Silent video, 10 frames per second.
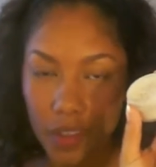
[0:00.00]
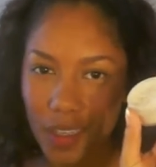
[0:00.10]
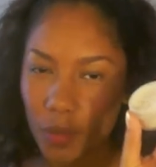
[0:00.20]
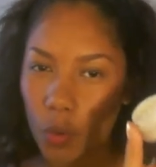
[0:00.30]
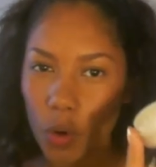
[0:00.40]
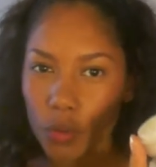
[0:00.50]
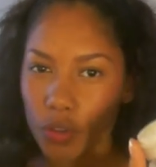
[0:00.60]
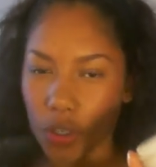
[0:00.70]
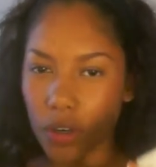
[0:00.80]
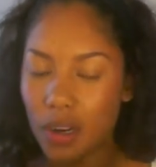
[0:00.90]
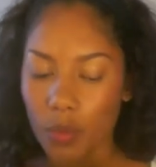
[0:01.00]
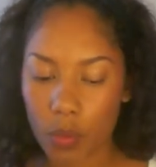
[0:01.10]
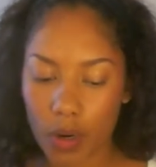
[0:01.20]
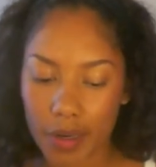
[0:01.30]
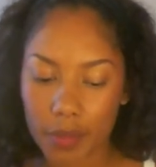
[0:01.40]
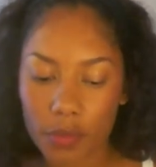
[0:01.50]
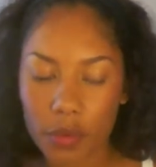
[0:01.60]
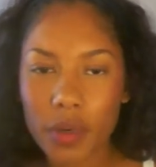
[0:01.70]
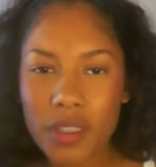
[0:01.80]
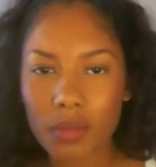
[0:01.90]
It won't turn out white.
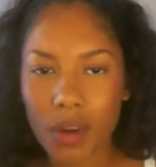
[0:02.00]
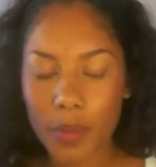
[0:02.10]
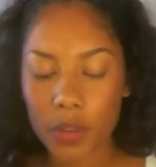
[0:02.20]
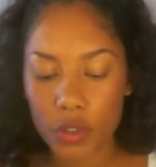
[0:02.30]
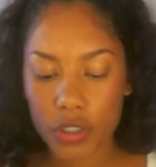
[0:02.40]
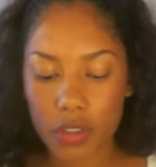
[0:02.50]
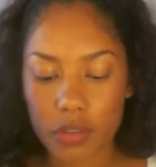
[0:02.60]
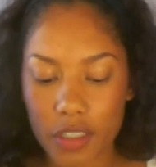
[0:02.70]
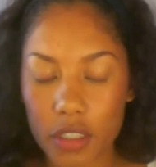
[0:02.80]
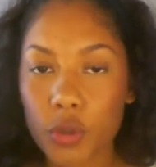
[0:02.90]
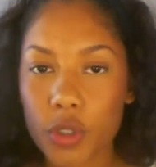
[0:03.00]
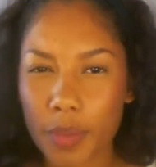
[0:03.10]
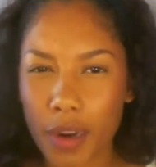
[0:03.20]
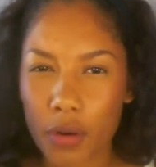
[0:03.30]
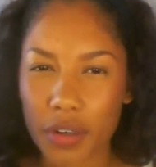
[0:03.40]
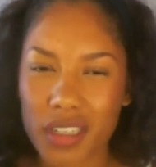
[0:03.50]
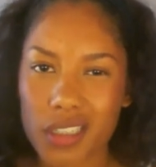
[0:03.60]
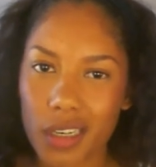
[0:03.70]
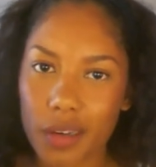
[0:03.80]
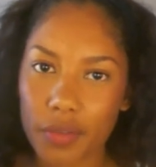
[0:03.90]
The reason why I'm using a translucent powder
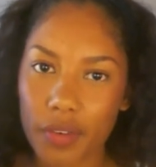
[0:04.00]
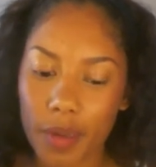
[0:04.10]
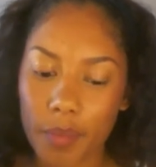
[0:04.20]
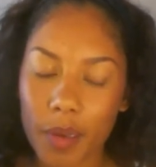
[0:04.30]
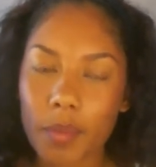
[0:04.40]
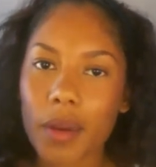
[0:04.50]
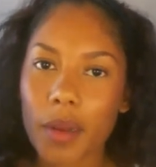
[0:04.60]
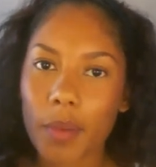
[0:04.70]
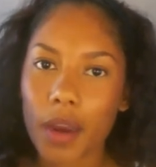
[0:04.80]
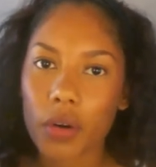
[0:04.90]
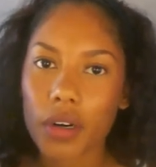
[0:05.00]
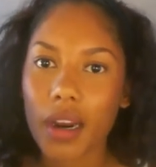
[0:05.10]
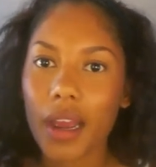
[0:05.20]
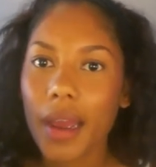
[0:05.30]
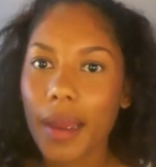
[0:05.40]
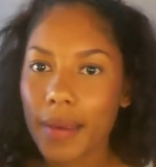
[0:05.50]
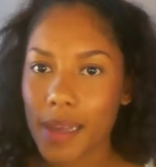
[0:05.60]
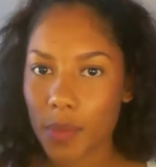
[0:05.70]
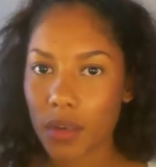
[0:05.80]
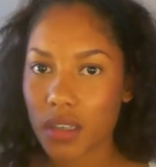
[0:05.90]
instead of a pigmented powder
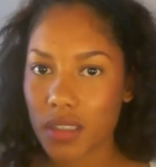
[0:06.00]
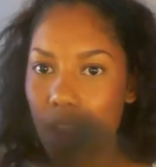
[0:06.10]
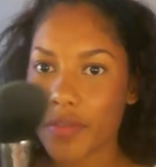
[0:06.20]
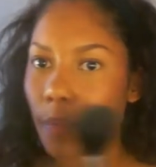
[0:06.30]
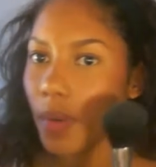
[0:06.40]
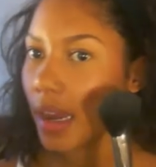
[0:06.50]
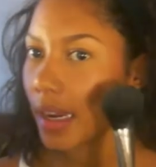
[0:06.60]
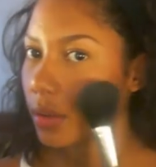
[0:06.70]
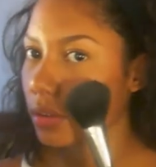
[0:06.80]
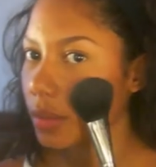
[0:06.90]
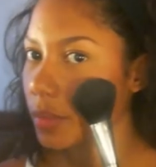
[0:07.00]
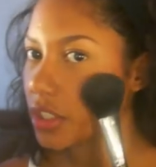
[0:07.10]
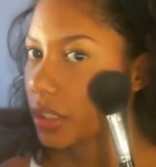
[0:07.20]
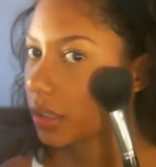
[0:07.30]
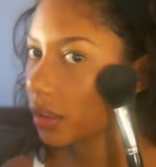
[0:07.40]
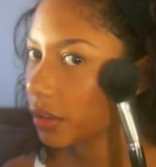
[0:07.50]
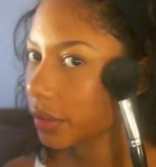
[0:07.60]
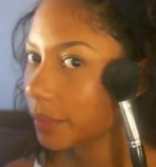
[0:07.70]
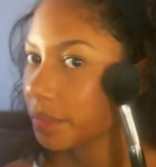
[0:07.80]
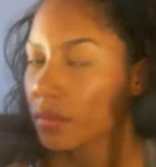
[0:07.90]
is because I've applied cream cheek
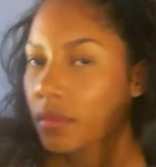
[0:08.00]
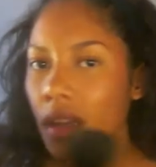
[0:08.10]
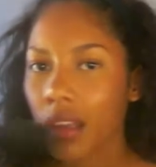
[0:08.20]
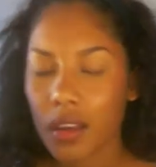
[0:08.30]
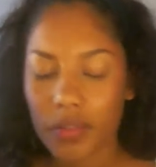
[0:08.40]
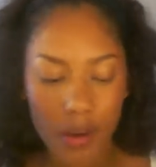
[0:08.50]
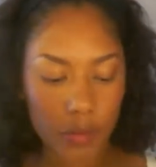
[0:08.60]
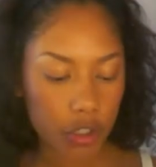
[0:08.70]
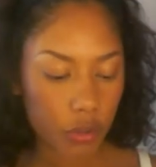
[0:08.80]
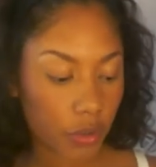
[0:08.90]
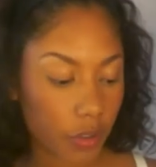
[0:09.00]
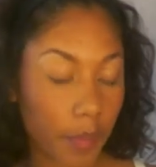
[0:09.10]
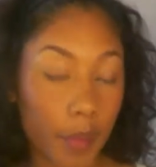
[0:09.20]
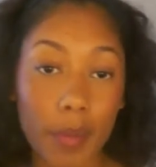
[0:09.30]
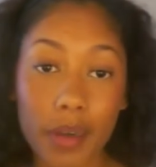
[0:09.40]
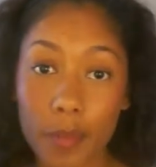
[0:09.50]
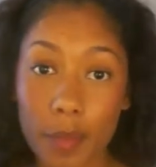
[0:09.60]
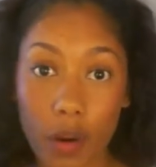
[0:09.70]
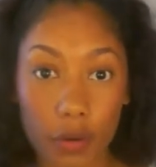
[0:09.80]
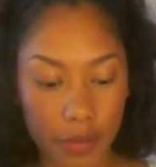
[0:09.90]
color. If I would use a pigmented
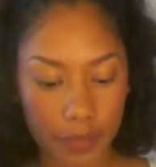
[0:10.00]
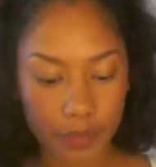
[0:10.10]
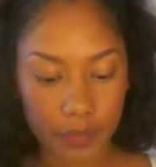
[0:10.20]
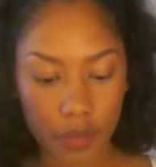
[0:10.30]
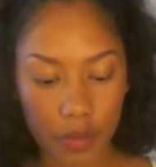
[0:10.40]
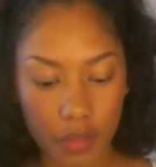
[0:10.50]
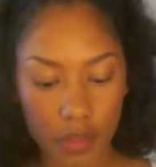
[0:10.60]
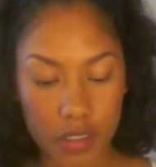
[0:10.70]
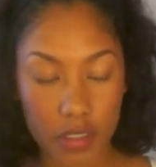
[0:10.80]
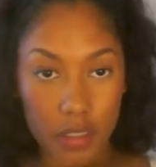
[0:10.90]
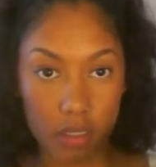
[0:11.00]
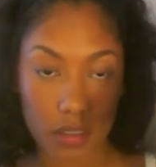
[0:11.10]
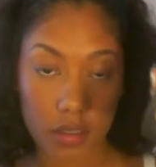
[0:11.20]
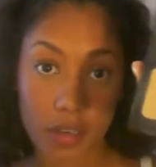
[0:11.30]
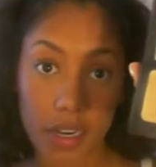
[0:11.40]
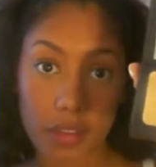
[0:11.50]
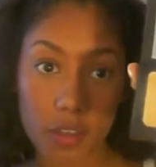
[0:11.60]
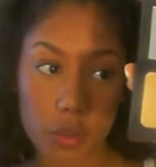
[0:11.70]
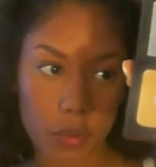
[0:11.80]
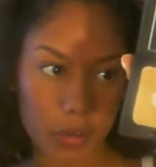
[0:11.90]
powder, this is like
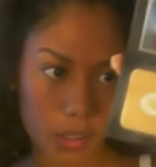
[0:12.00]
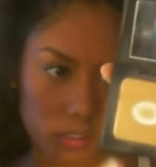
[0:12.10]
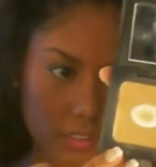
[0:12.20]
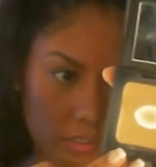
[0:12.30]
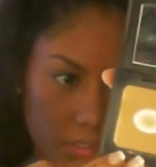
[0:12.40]
this one, this is